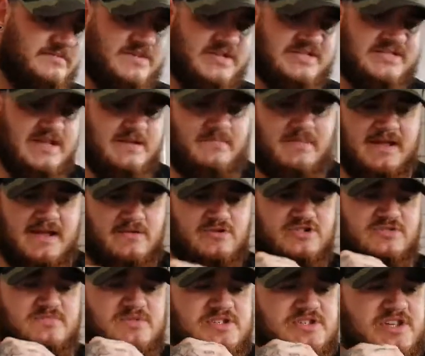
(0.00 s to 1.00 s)
to send me out
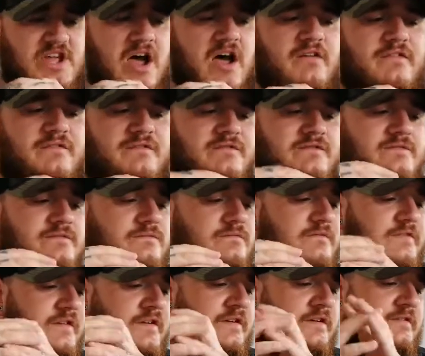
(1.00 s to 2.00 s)
some stuff
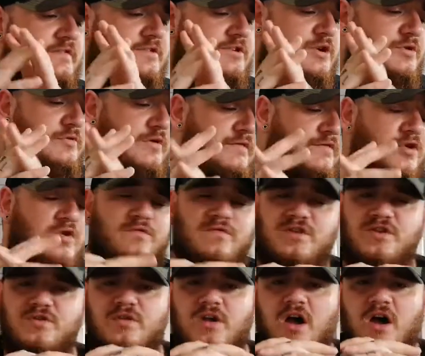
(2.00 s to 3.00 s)
to review for
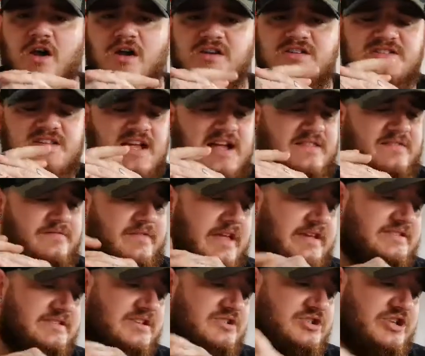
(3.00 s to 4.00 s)
you guys, and they
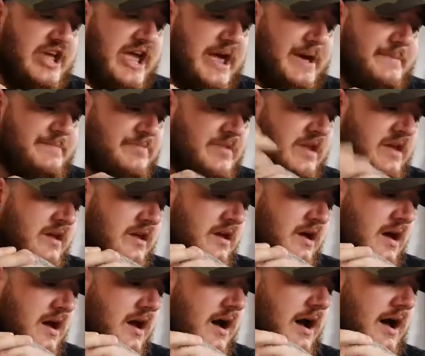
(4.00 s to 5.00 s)
said yeah.
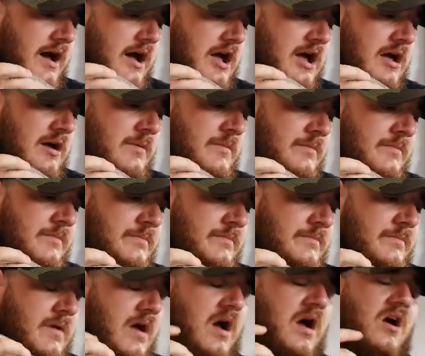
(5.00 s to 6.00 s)

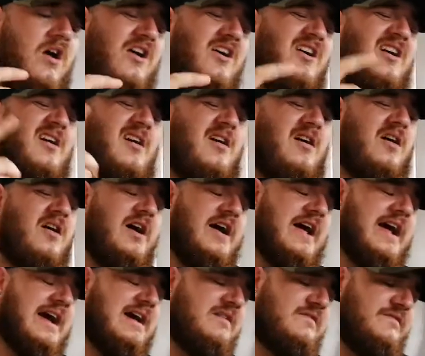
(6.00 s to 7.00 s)
I
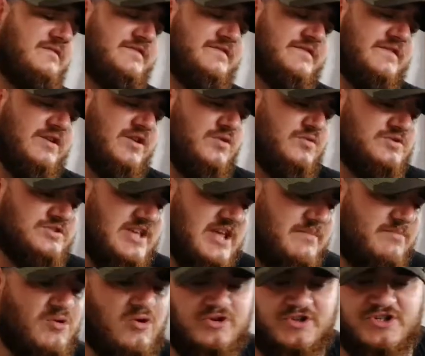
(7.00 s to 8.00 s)
have used their
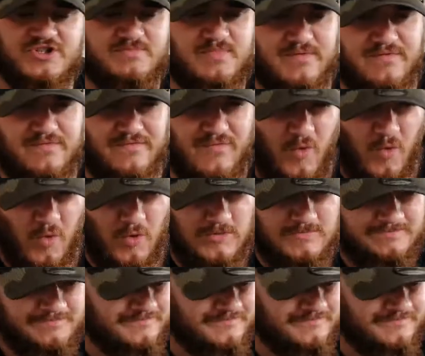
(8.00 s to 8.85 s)
products before,